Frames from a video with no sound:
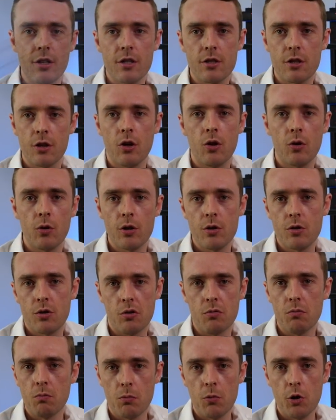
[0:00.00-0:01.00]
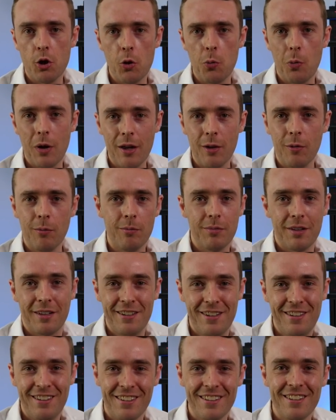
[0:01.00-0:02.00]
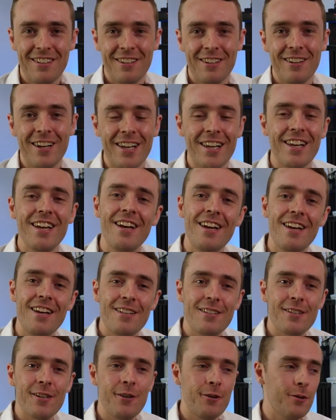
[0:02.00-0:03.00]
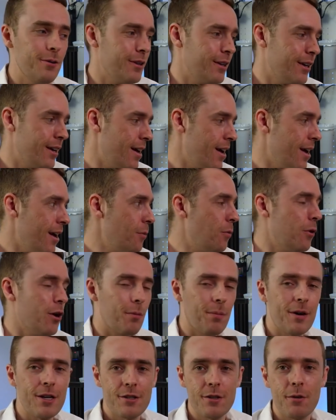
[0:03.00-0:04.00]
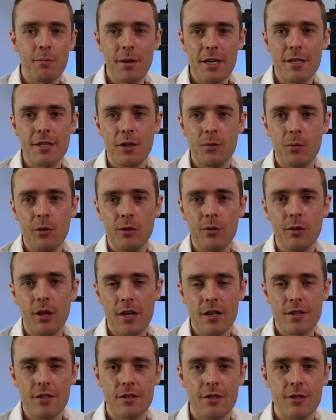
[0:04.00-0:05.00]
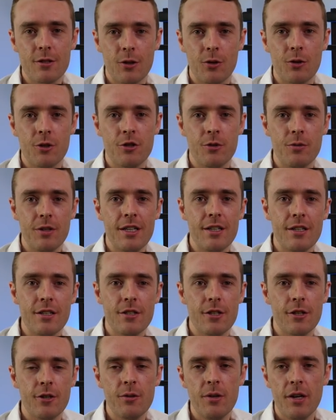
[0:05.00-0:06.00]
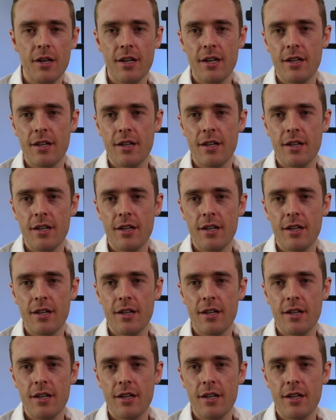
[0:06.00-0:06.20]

as long as you will, right? So a workbench that basically will last as long as you need it to,